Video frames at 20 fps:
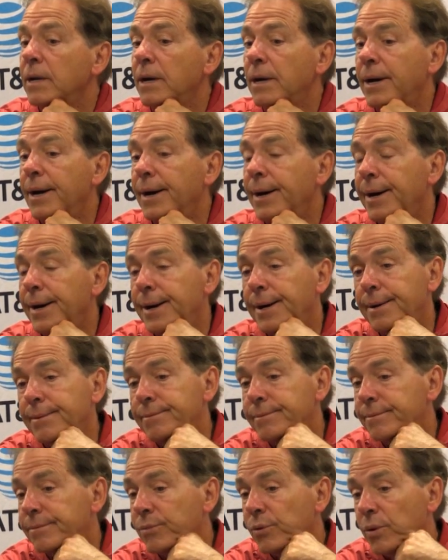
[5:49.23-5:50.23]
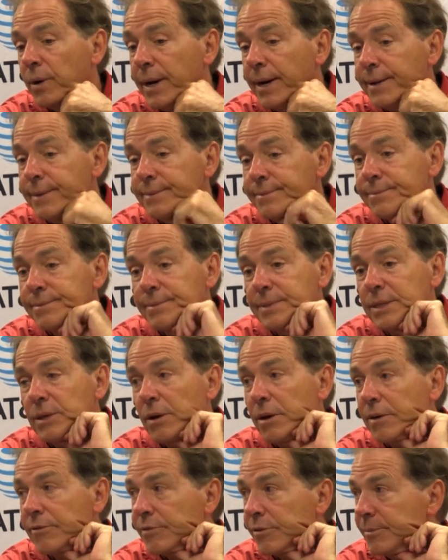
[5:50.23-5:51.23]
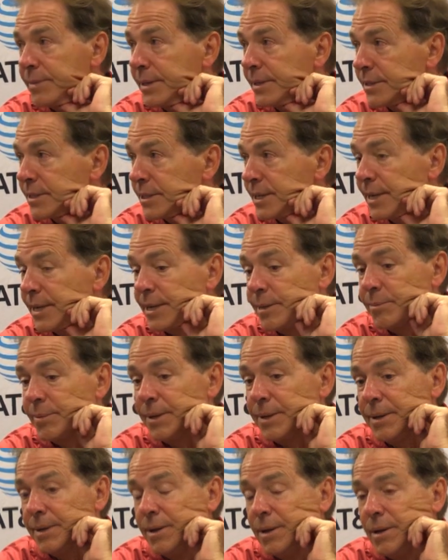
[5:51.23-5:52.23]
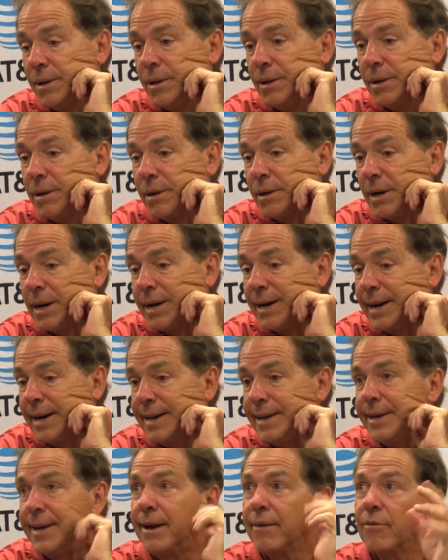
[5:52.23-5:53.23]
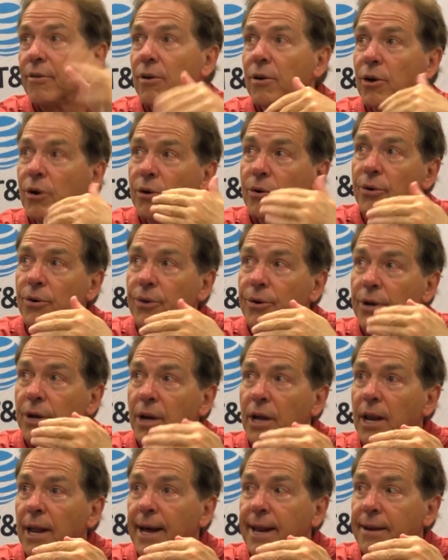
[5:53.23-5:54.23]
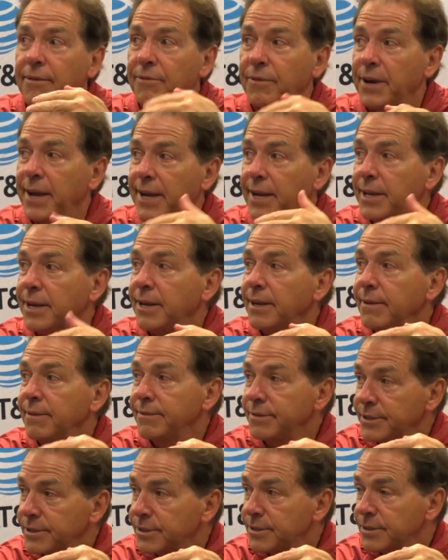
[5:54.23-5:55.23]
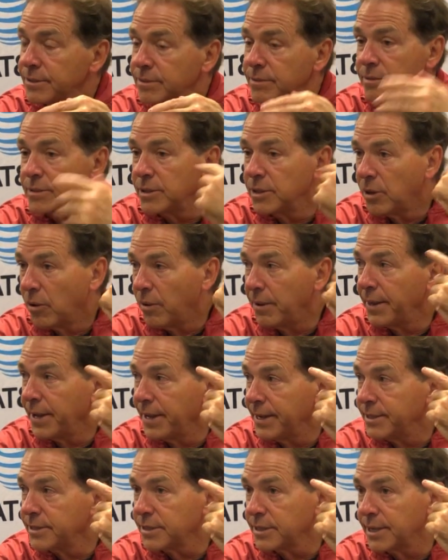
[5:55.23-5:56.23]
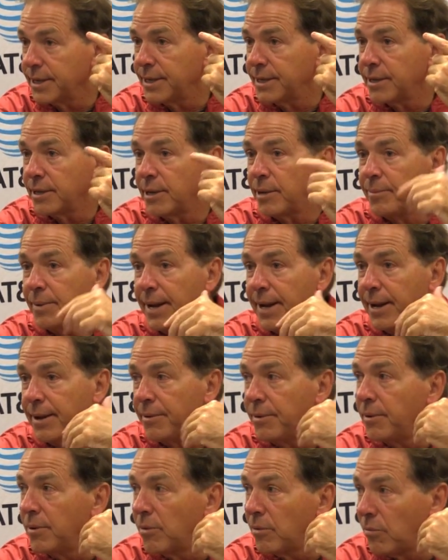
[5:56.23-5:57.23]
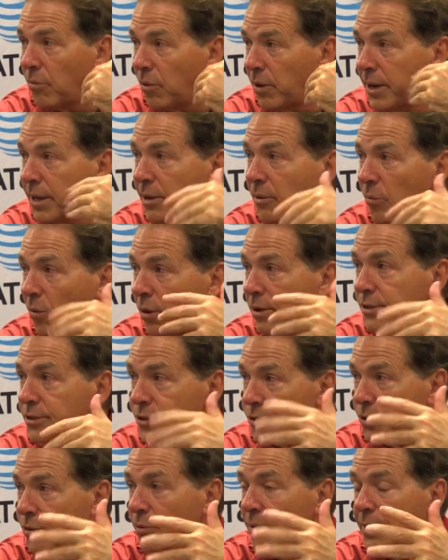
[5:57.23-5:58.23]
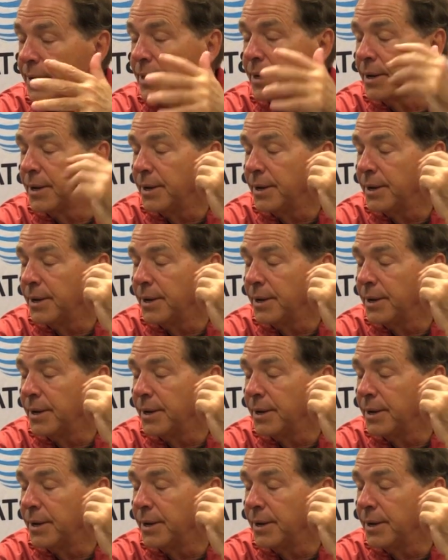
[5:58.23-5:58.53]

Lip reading: It'd be hard for me to say, but I never heard a lot of negatives, on the headset about what he was doing.